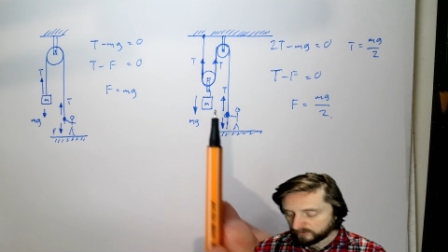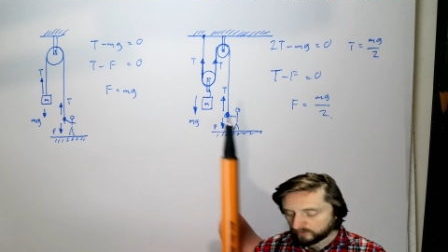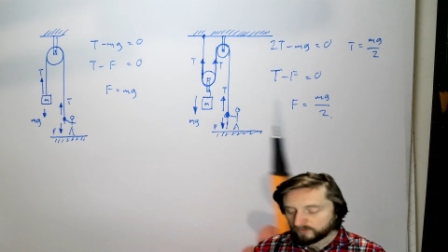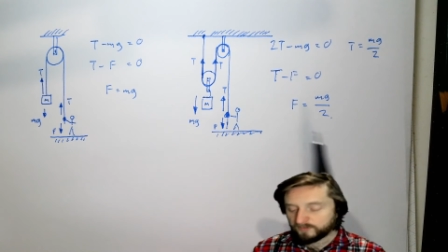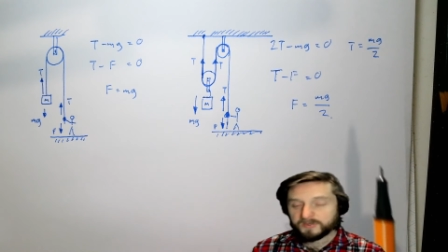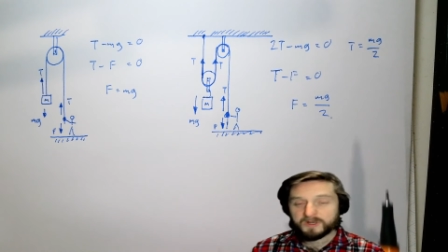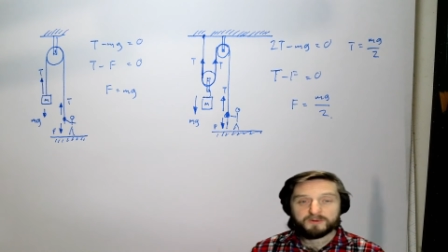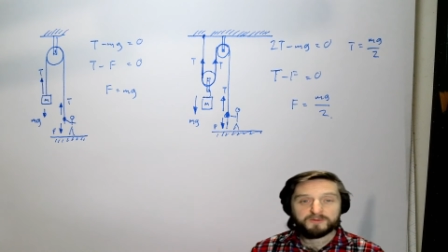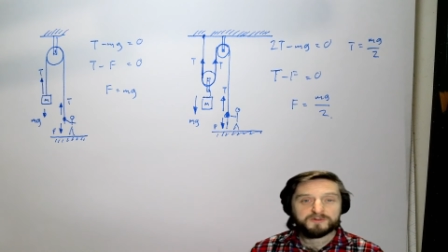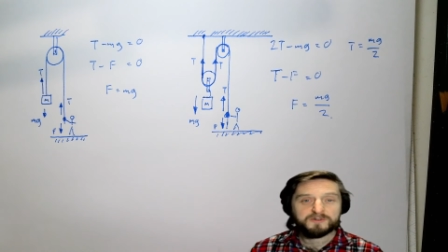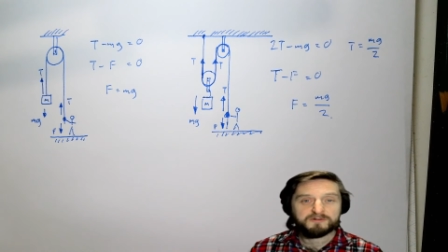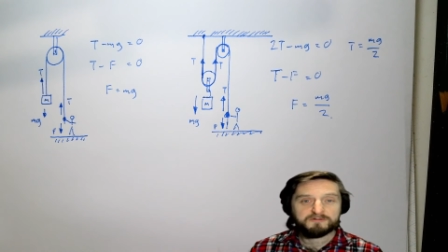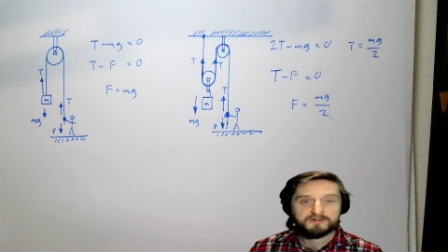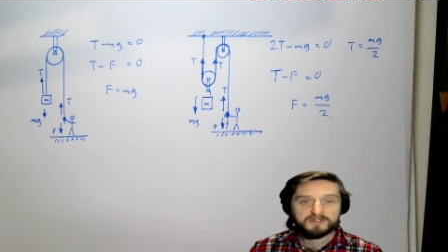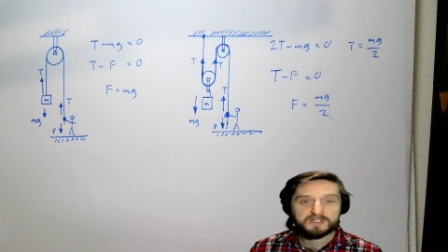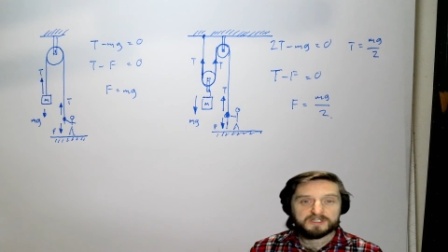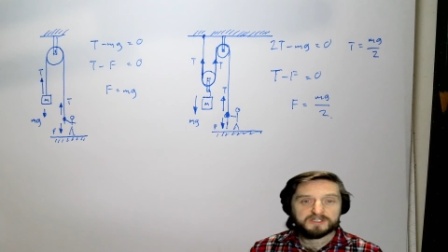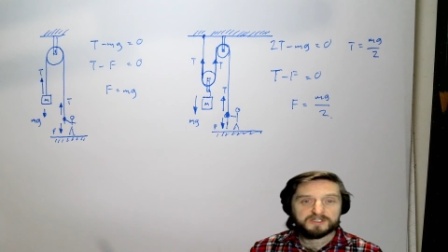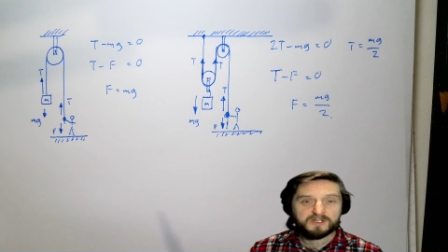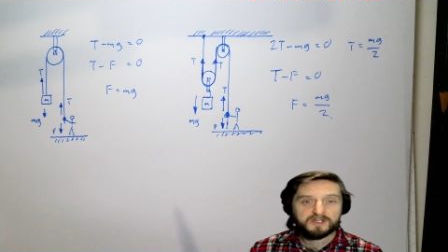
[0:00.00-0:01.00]
would be able
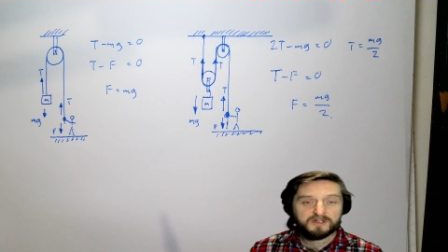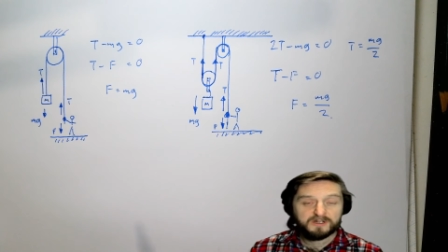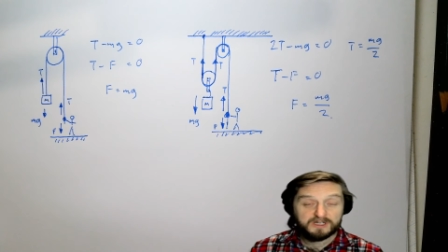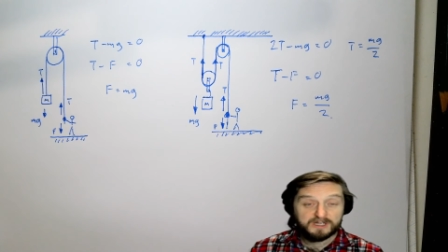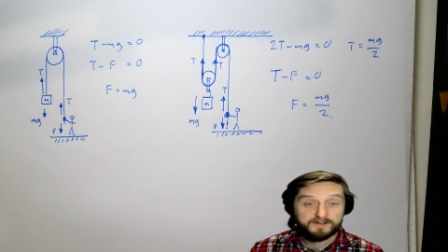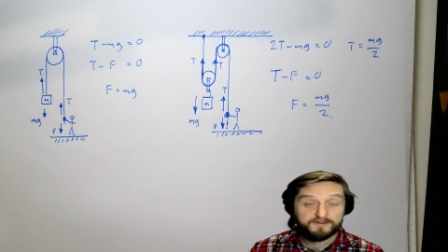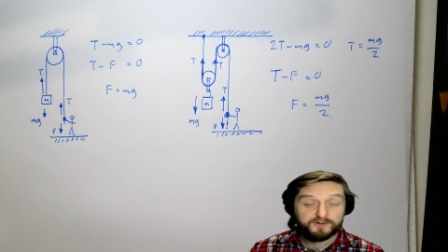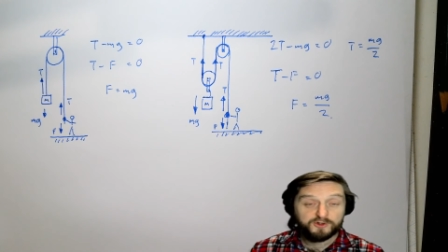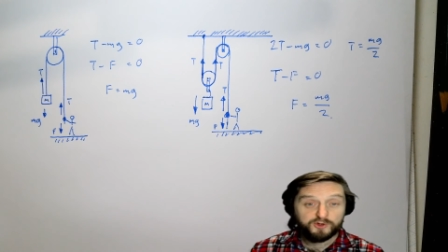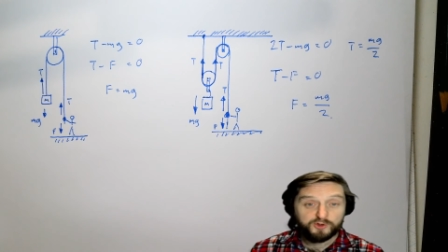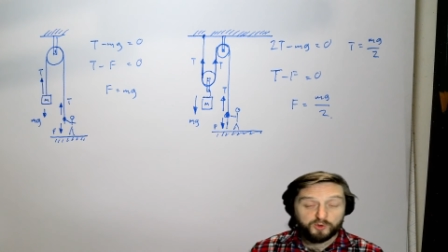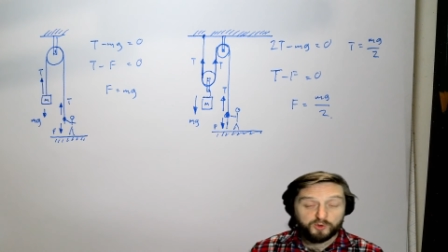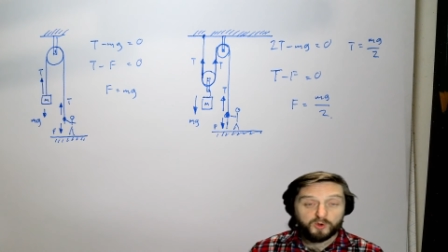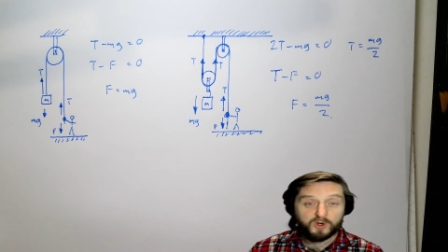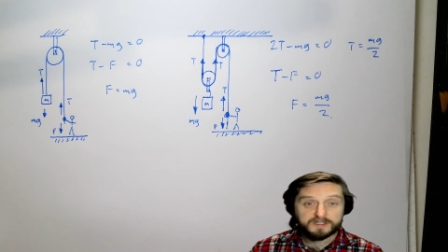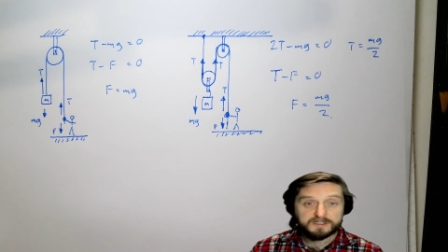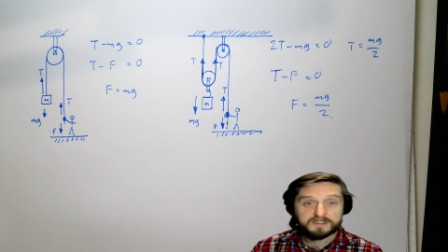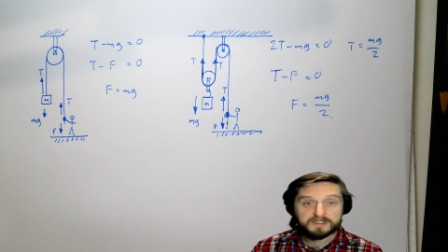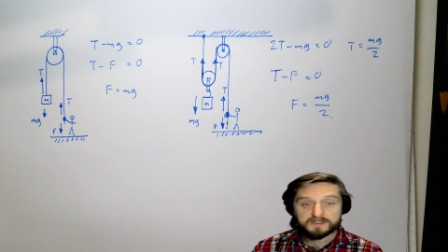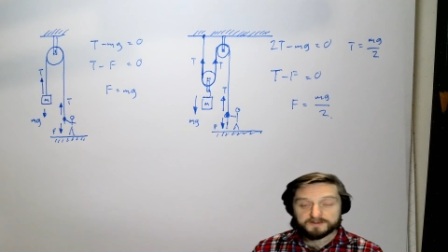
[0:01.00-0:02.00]
to lift
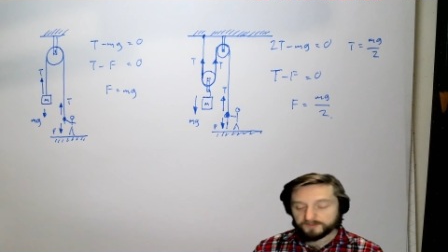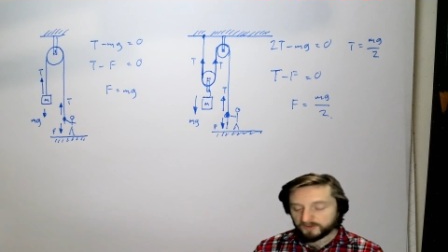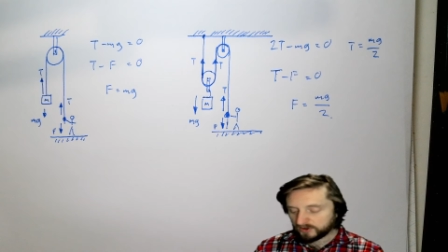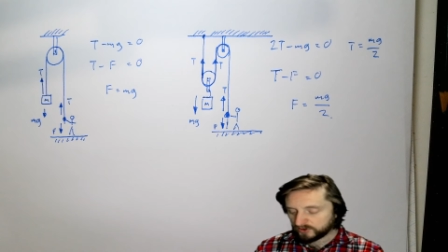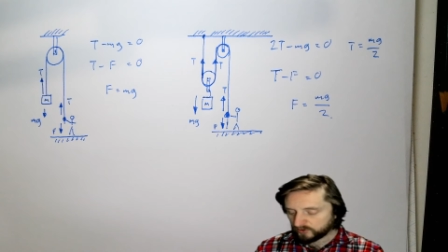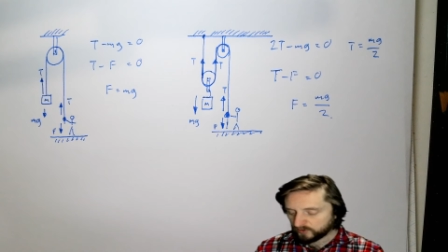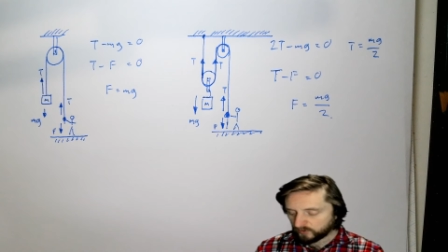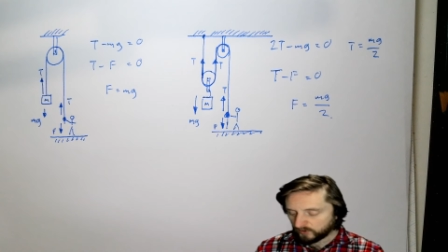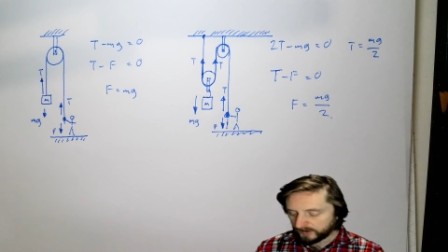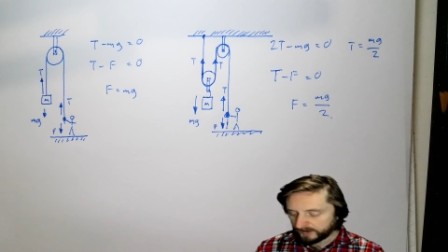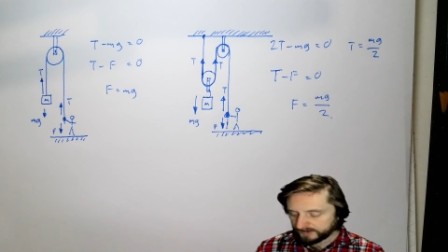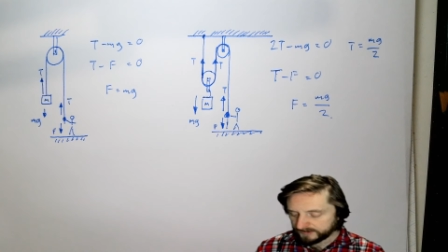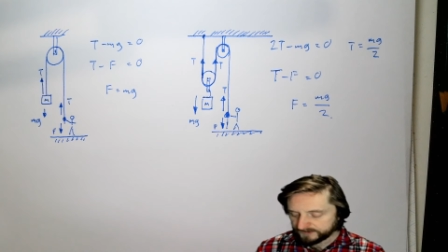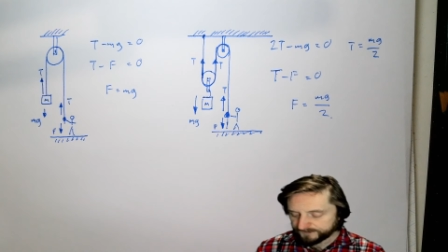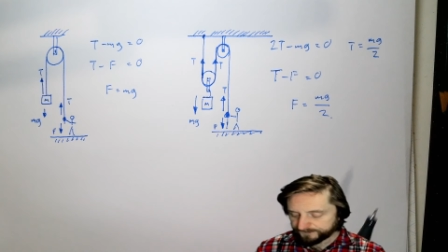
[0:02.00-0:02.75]
twice as much weight.